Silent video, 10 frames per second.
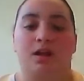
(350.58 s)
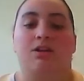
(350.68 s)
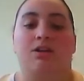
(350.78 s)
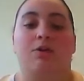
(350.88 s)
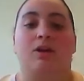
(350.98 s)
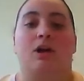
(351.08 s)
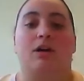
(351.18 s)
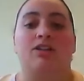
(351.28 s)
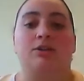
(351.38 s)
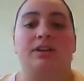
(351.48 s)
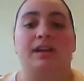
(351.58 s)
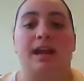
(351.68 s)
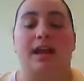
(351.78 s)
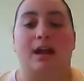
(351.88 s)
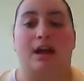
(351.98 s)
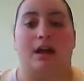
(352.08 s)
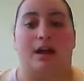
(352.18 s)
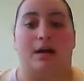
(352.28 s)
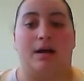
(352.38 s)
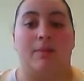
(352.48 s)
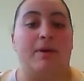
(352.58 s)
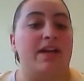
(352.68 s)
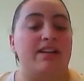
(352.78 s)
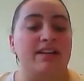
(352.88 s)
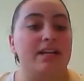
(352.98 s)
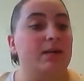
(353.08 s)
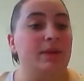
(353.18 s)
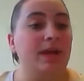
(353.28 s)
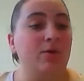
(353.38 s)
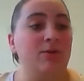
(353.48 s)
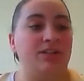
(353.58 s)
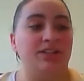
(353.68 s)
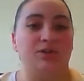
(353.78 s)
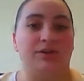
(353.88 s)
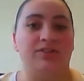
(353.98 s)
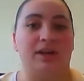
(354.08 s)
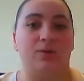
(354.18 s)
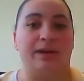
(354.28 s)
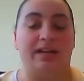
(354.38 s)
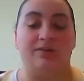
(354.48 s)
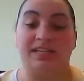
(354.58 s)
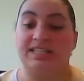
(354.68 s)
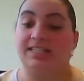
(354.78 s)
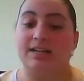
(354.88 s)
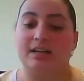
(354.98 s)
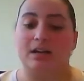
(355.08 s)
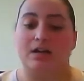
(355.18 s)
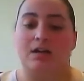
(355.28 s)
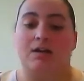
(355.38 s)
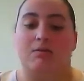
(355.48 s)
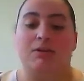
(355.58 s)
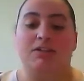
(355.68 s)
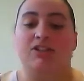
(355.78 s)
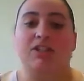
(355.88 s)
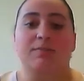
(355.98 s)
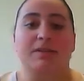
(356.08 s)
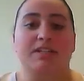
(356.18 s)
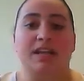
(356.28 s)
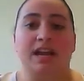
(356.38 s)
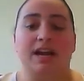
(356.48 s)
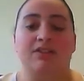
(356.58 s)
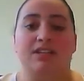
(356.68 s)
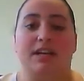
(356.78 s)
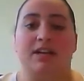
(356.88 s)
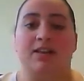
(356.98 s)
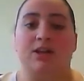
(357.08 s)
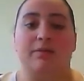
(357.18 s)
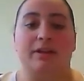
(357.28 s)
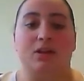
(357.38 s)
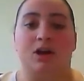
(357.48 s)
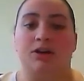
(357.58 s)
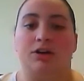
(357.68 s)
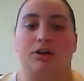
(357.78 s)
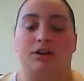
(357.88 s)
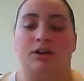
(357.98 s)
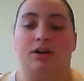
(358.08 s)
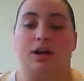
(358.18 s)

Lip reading: You can also get a pending email, which is sort of like waitlisted, which just means they have to take a little bit longer,